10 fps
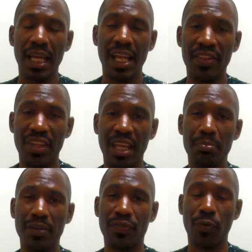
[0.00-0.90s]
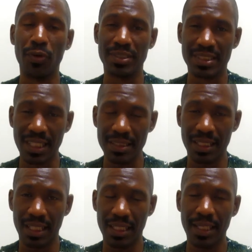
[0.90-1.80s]
And then before
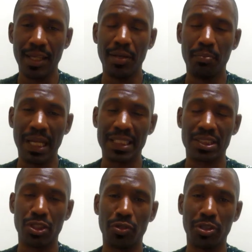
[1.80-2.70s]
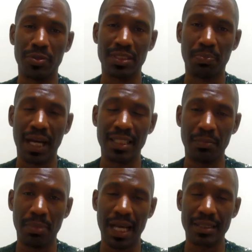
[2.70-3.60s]
Sunday, making sure you're
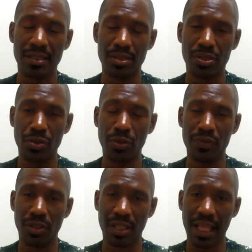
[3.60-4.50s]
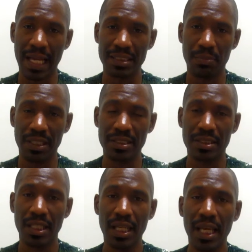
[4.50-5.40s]
responding back to 2 of your
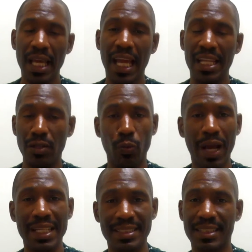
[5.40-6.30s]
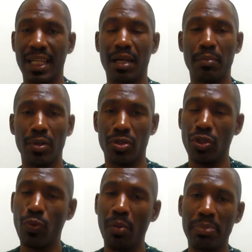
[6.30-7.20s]
classmates. And the way it's set up,
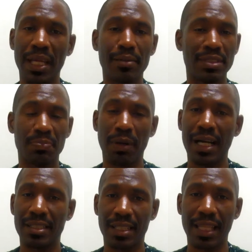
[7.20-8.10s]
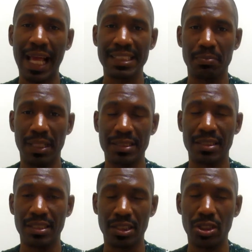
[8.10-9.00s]
you won't be able to respond to classmates
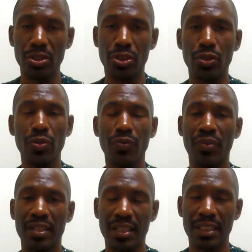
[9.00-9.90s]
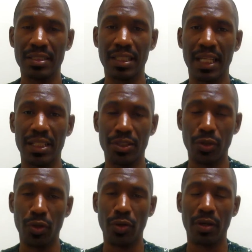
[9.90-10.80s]
until you've initiated
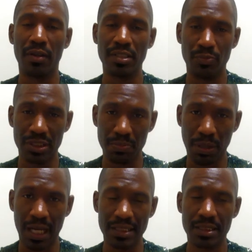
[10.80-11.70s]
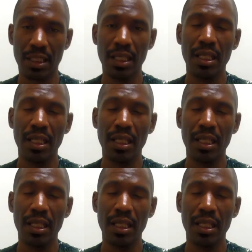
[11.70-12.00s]
your response.